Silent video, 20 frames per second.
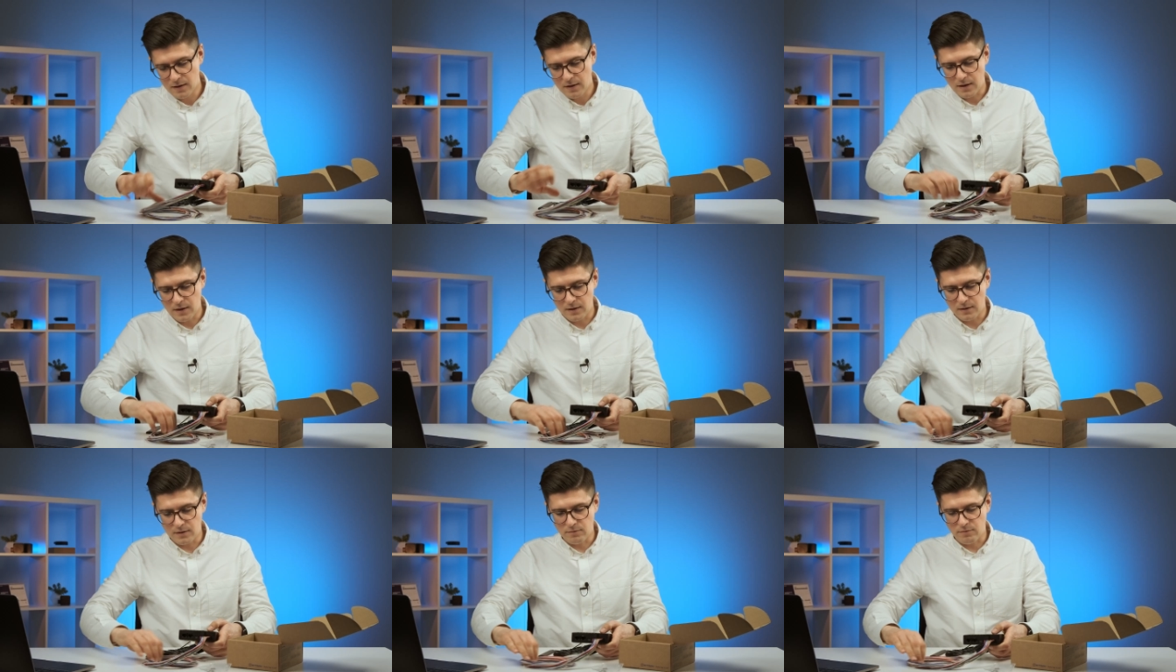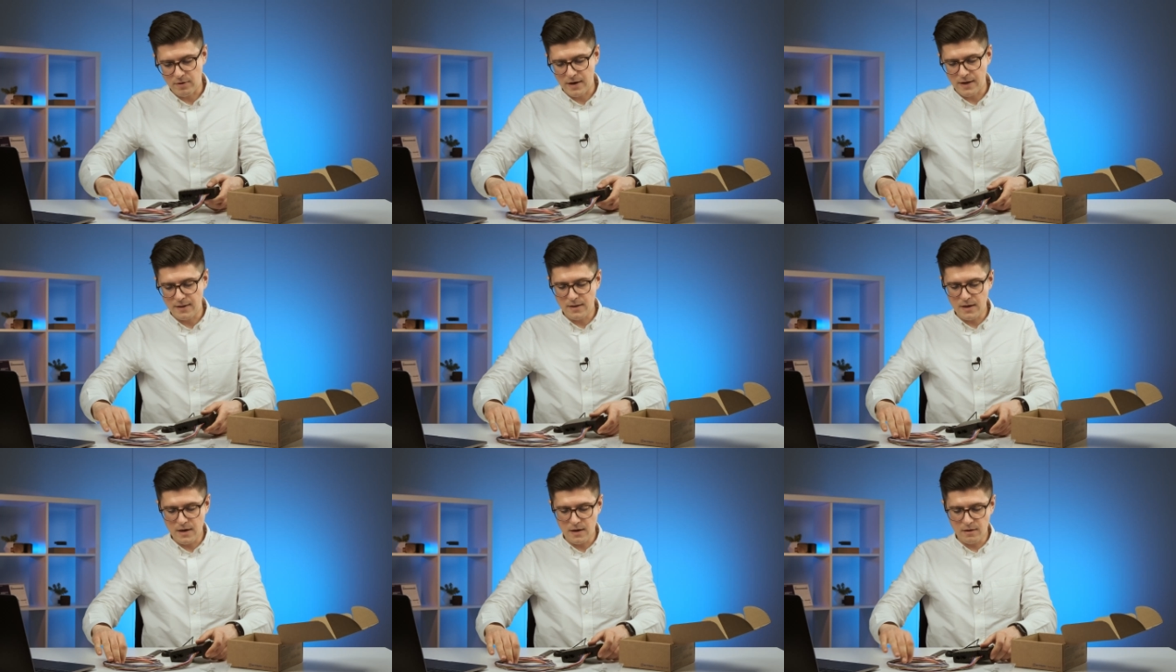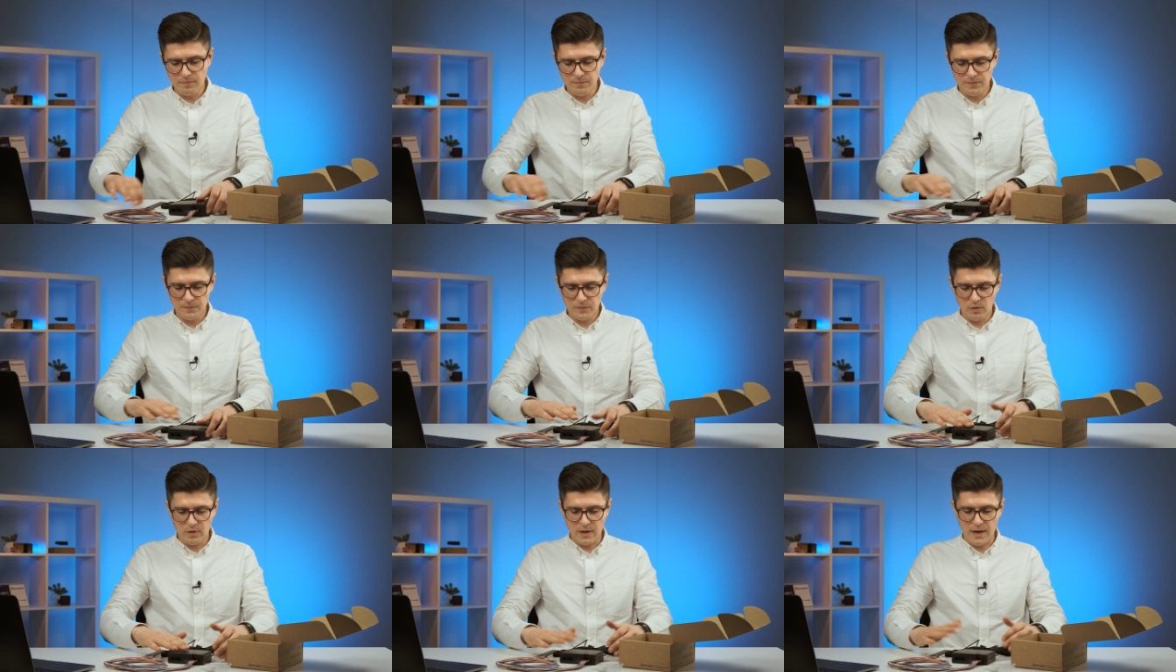And right there
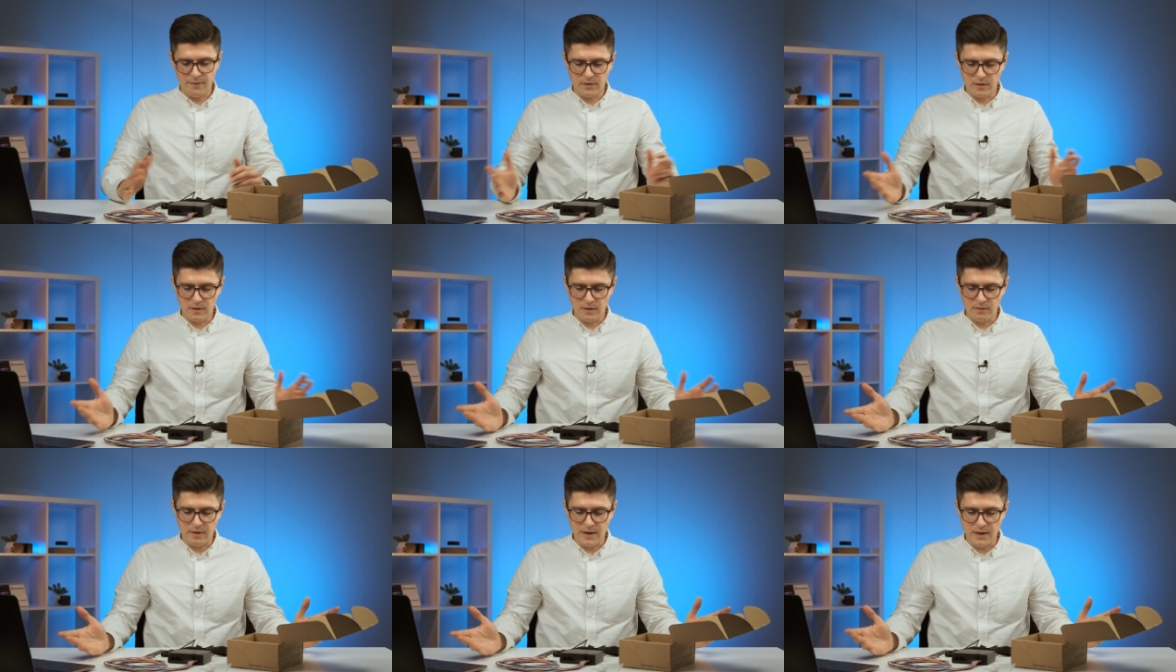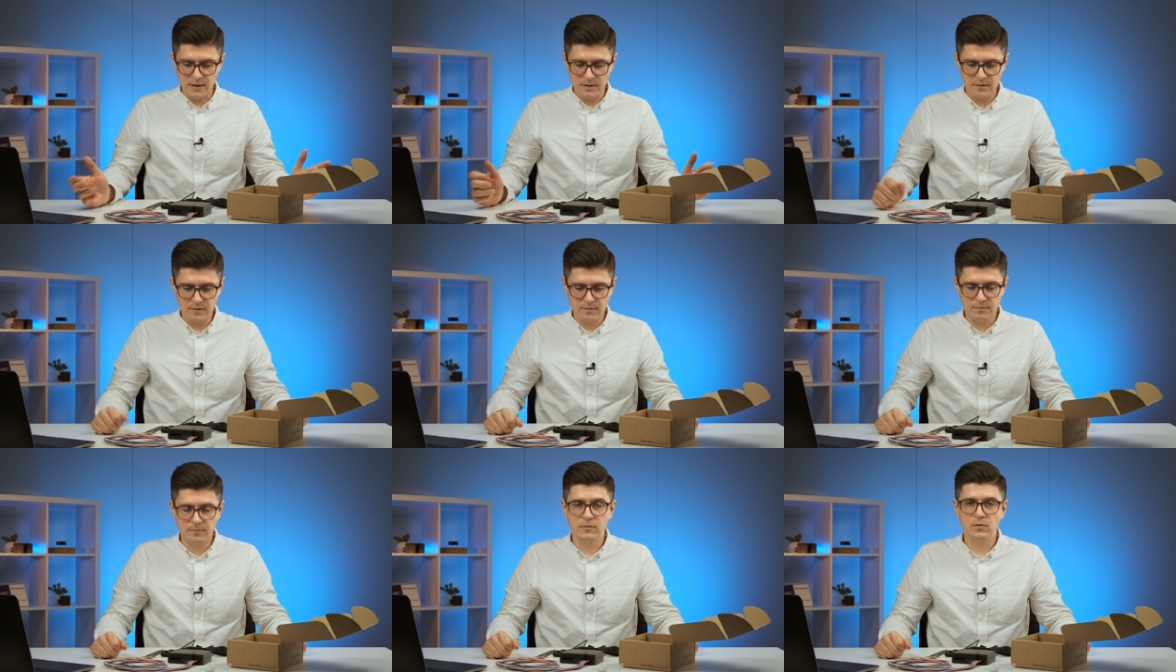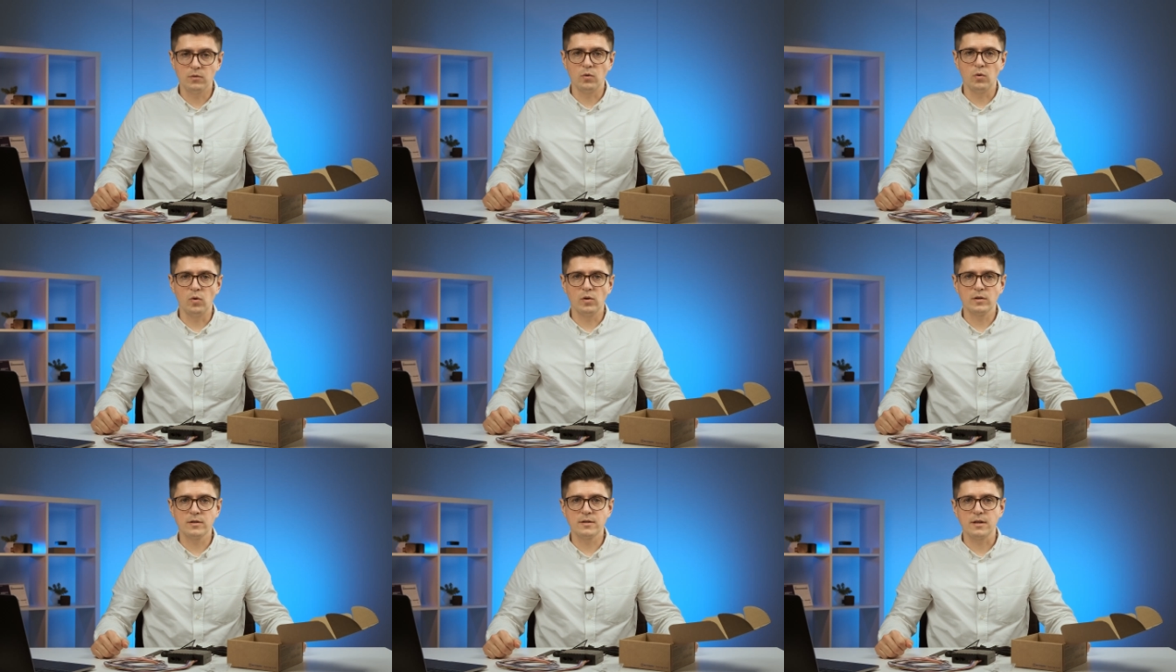you have the device
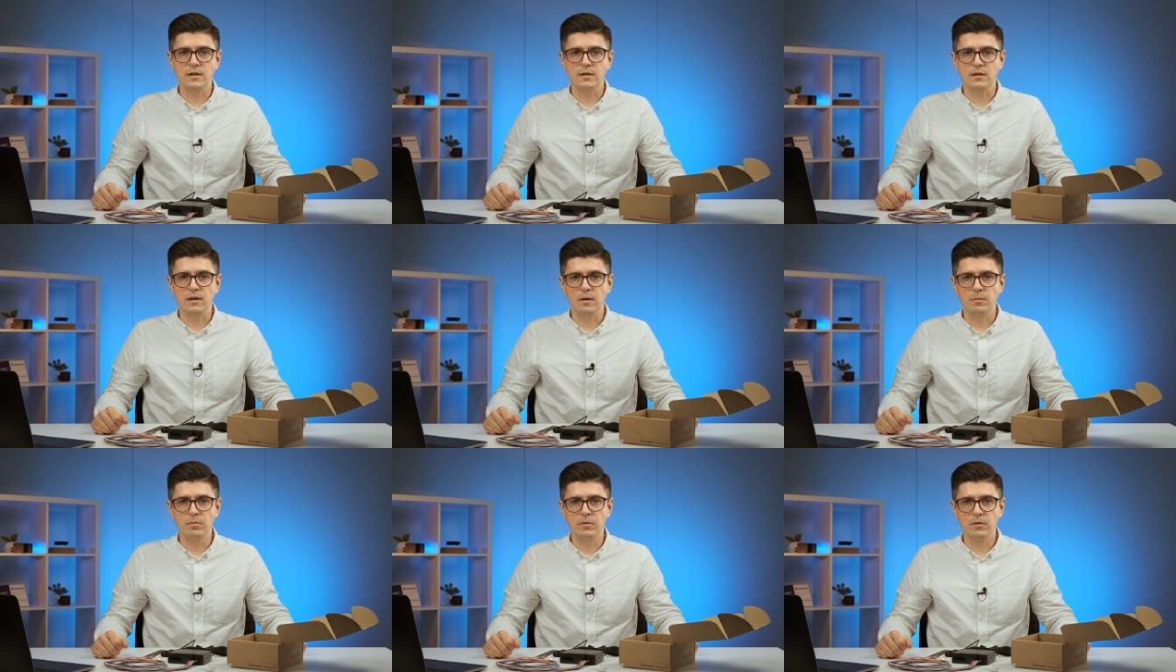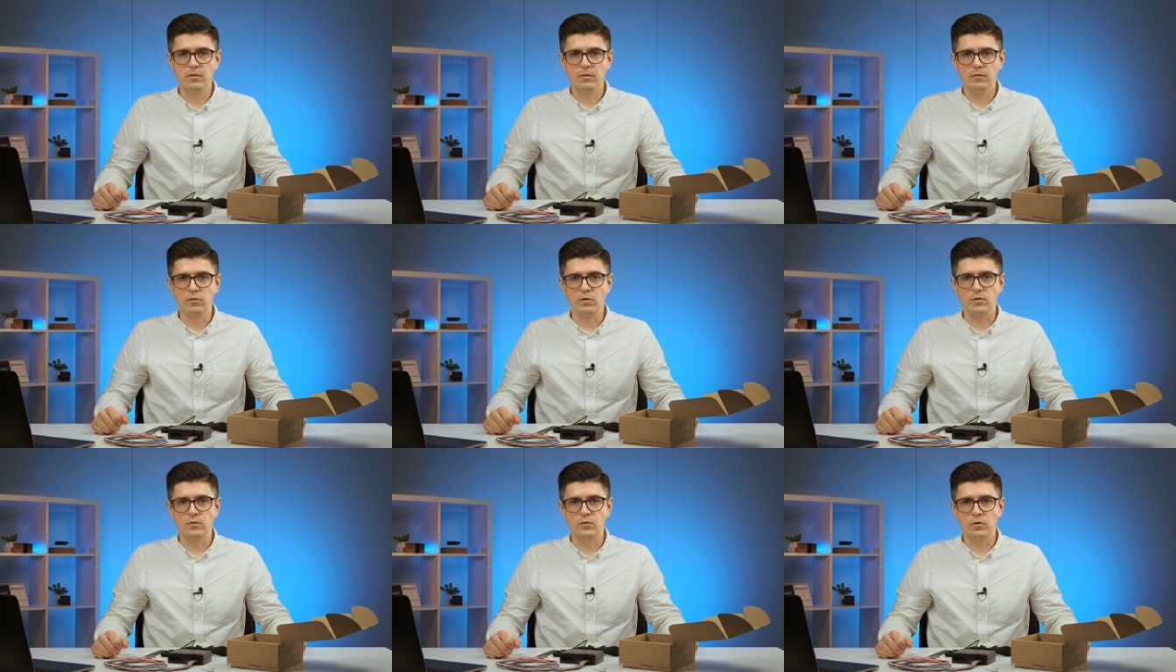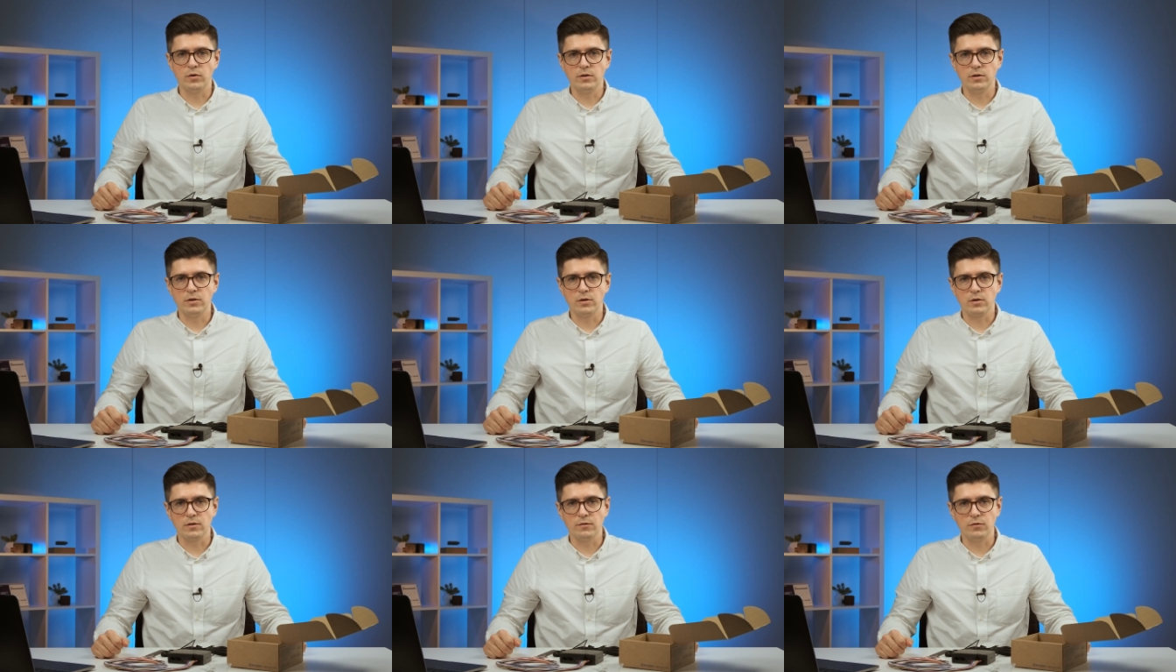all set up for
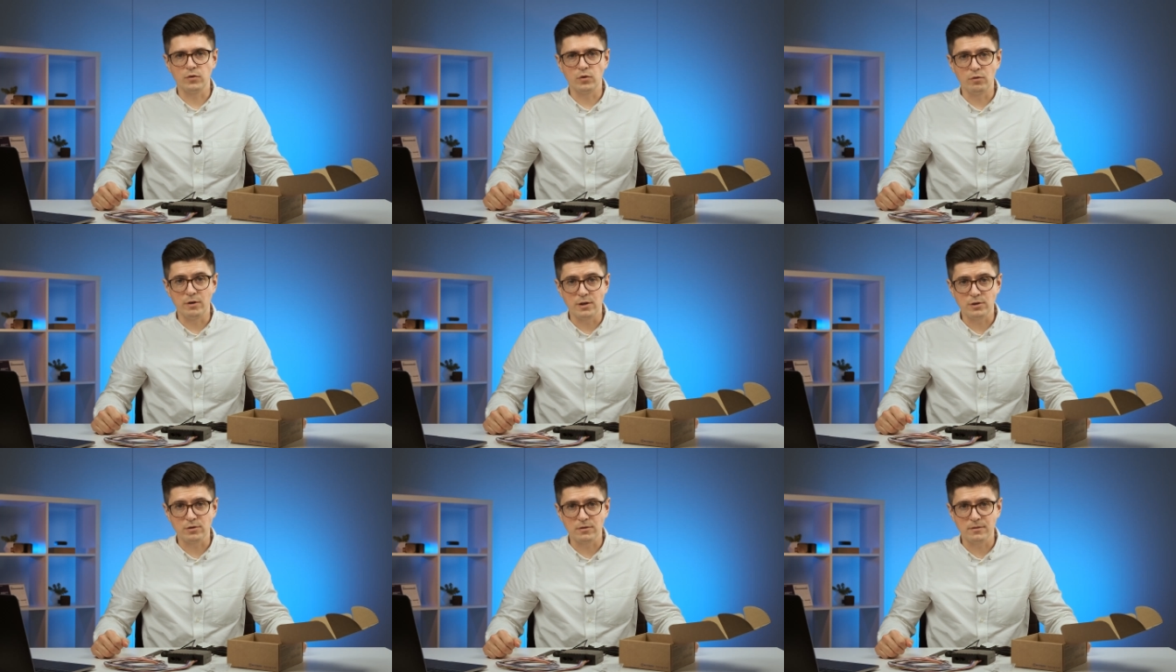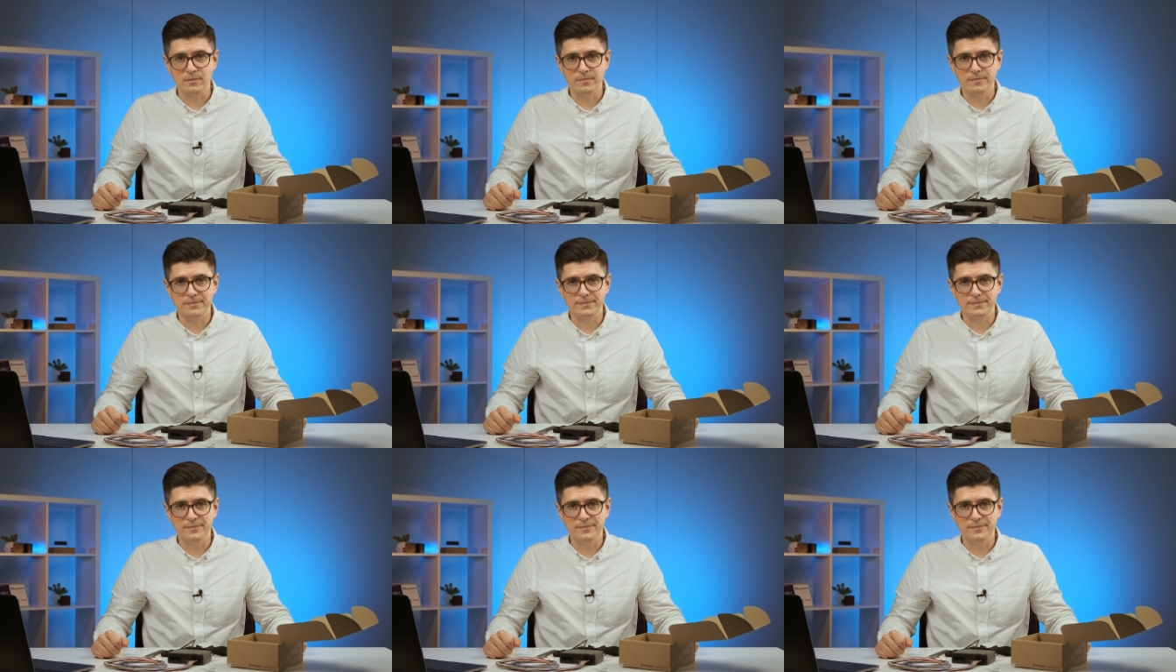further configuration.